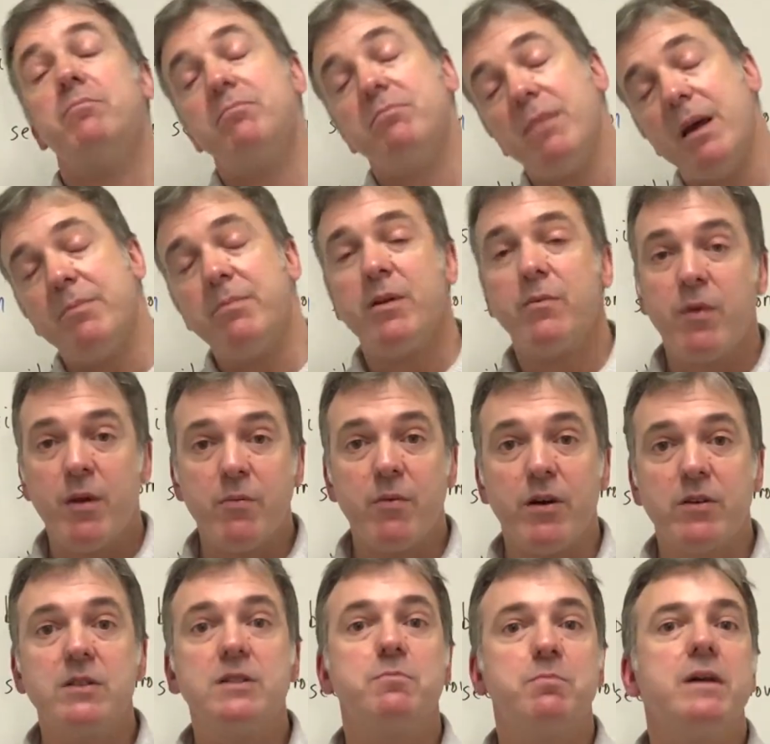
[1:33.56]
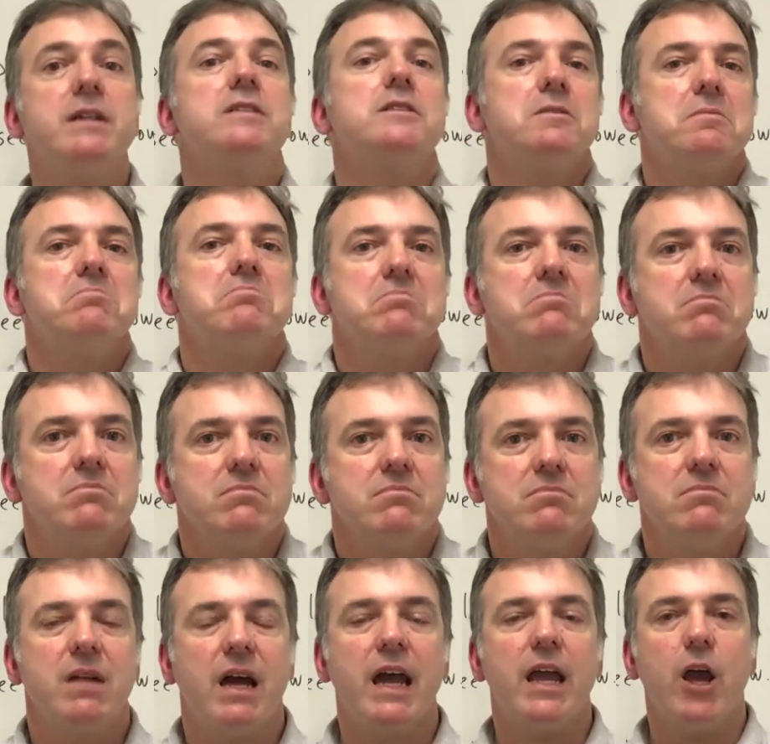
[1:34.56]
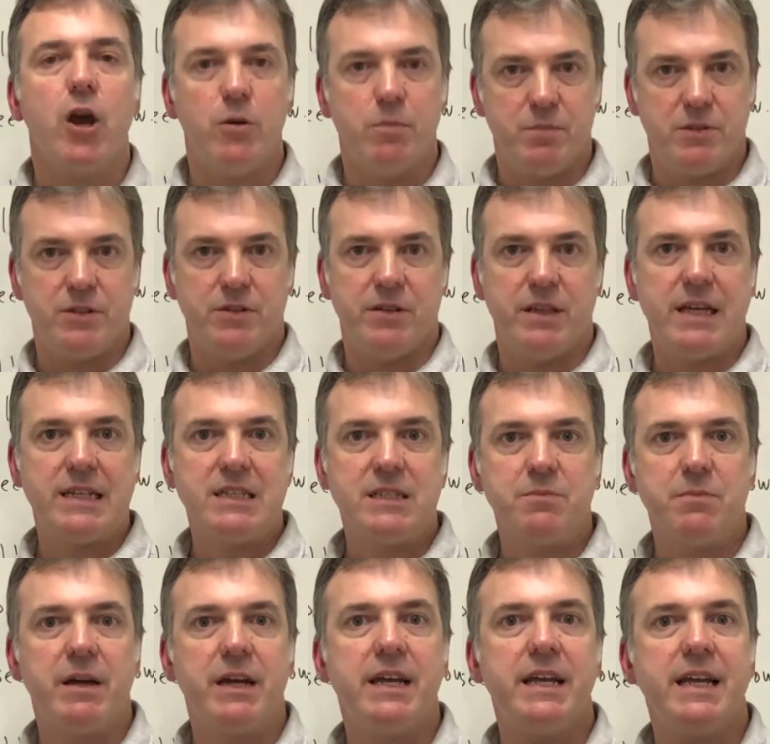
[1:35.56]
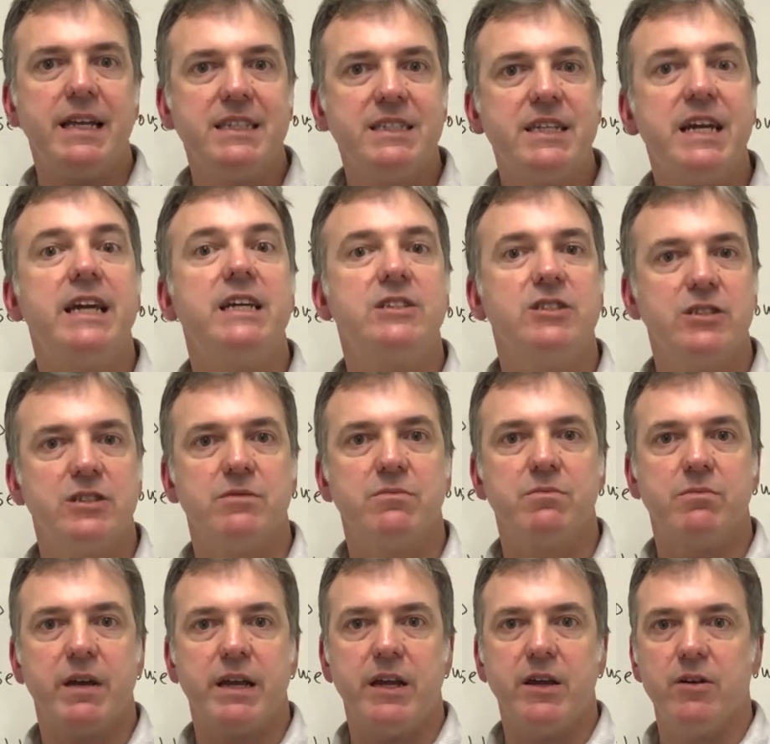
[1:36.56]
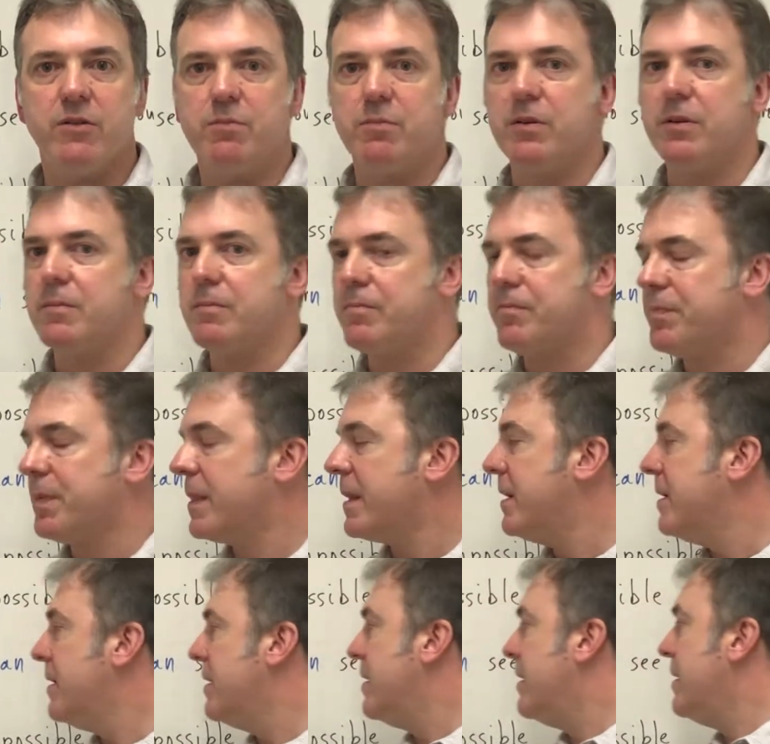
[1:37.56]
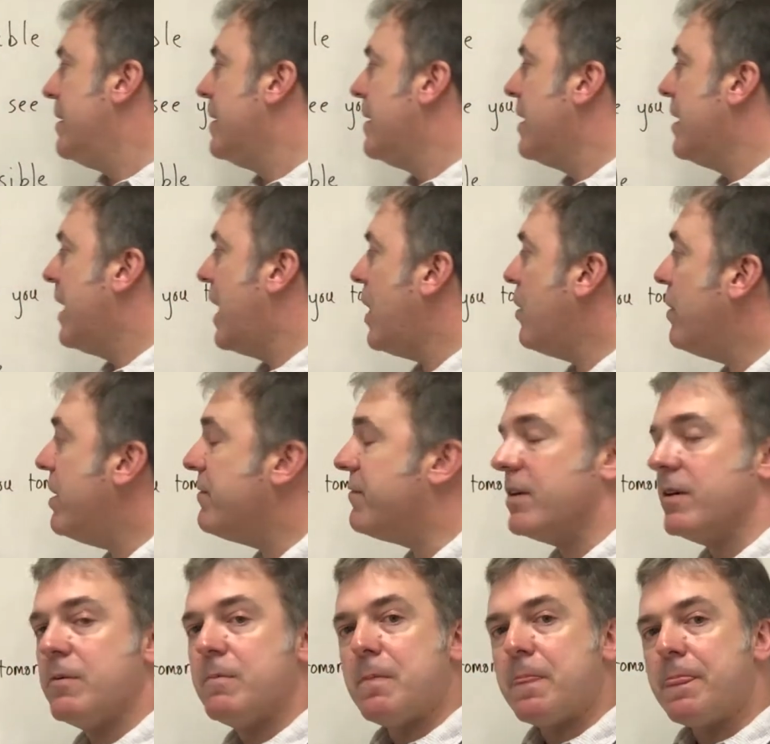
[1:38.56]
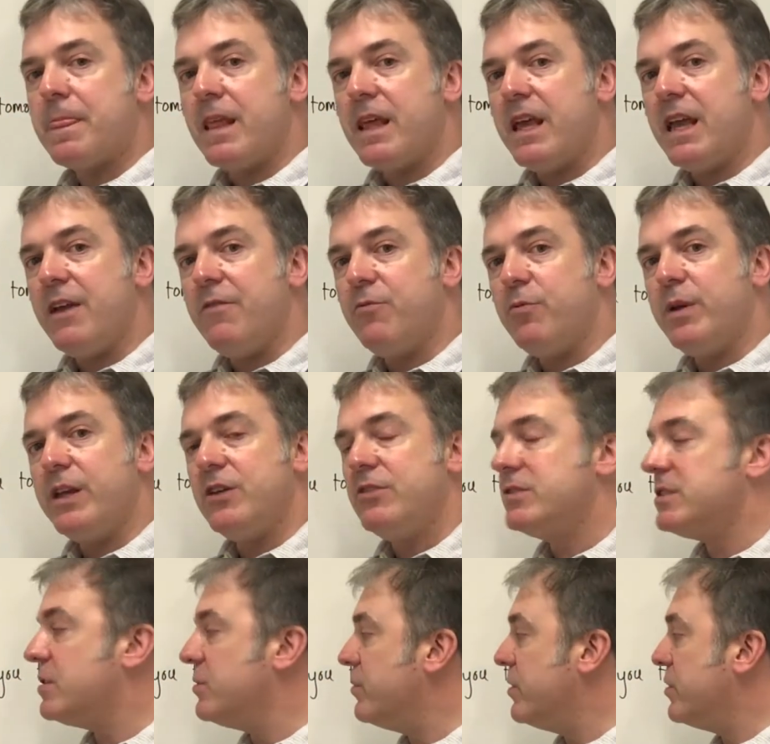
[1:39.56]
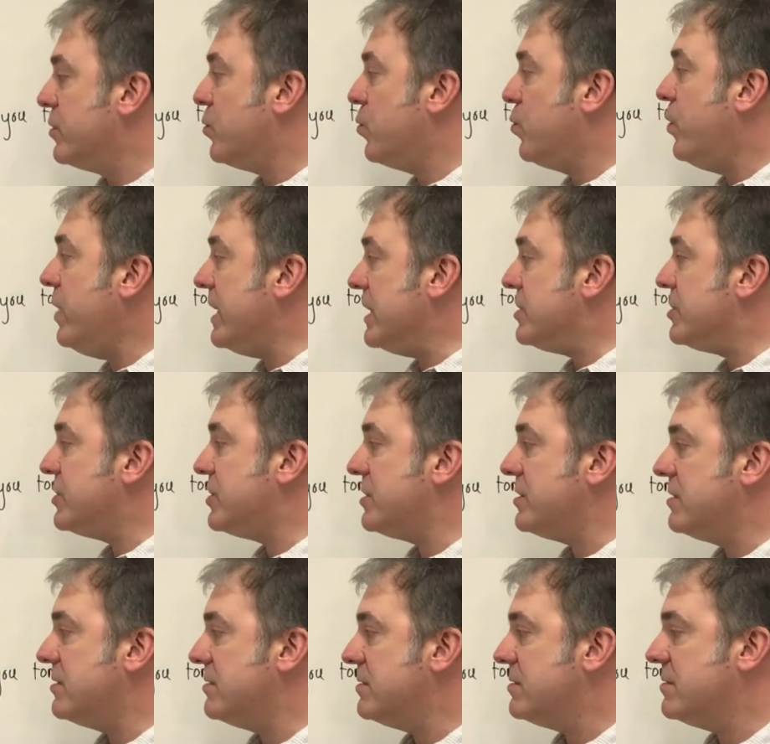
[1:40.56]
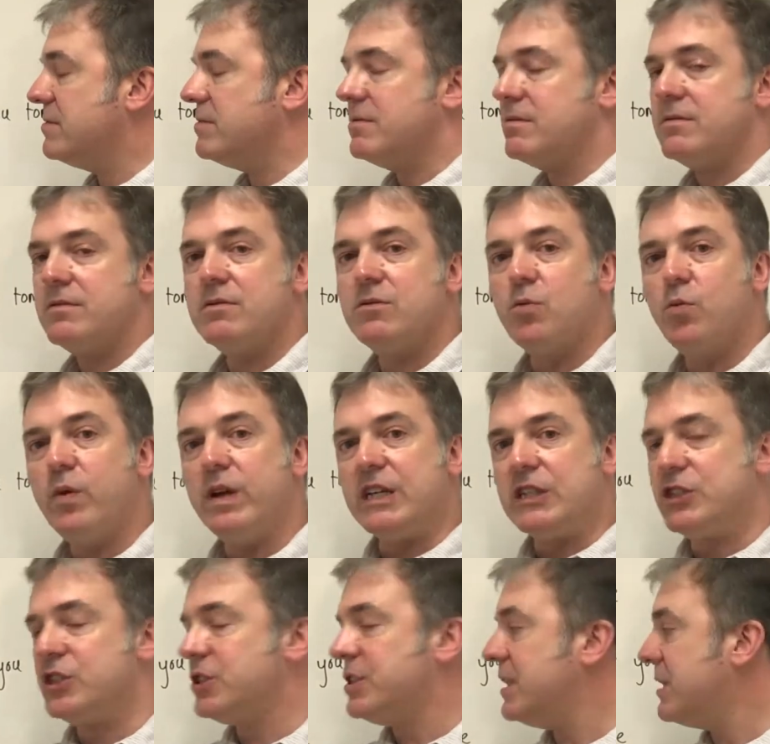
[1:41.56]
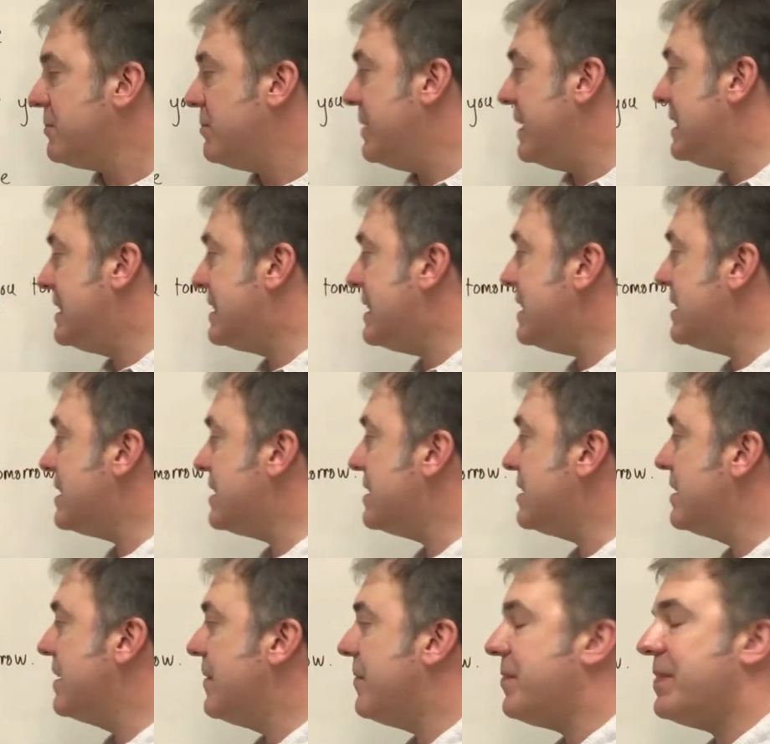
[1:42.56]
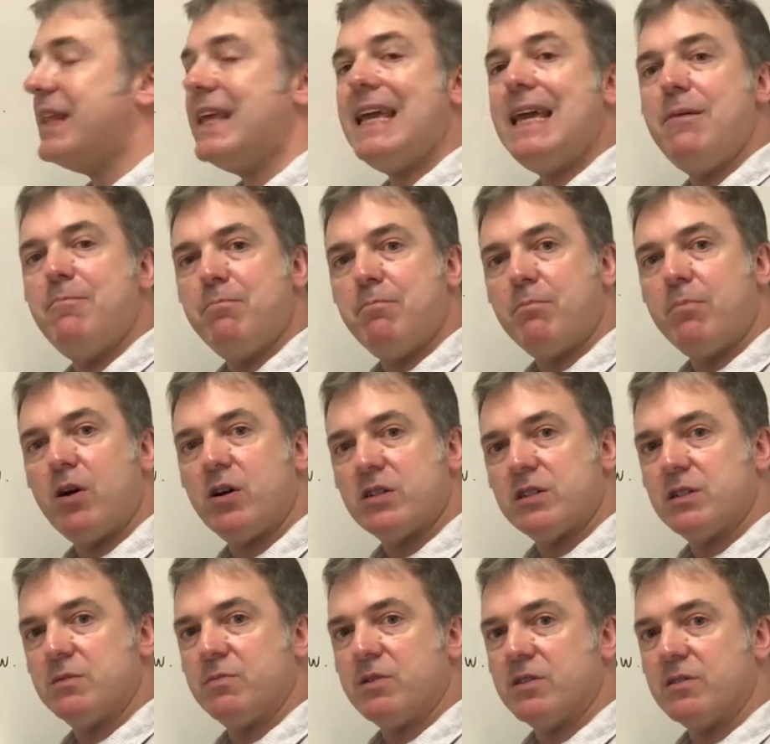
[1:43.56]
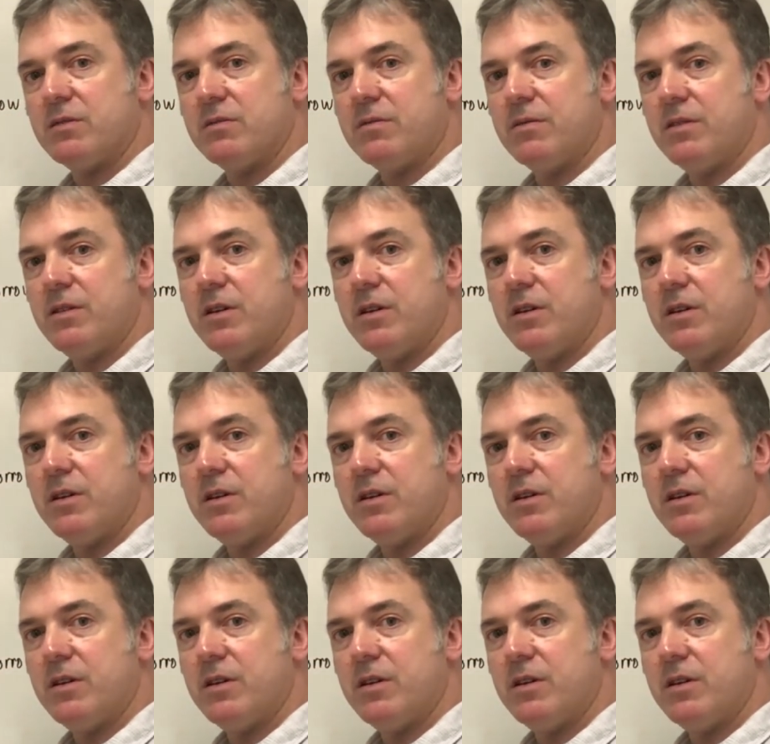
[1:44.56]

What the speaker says: Maybe we won't, but I hope to. That is my intention, my hope. However, if we use the word wish, it means it's impossible.